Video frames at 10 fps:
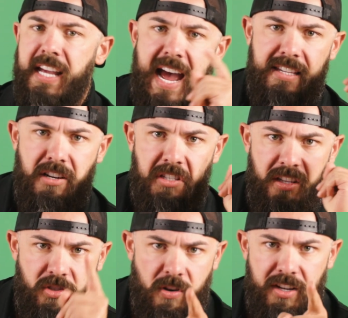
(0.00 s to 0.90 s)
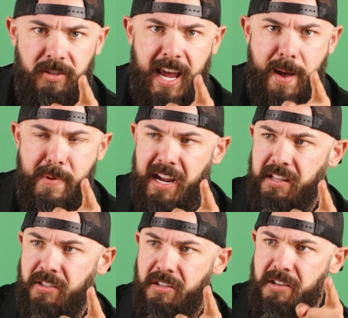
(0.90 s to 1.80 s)
Guys, there's construction happening
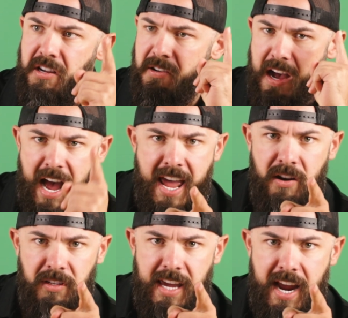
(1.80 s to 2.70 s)
in the studio. I don't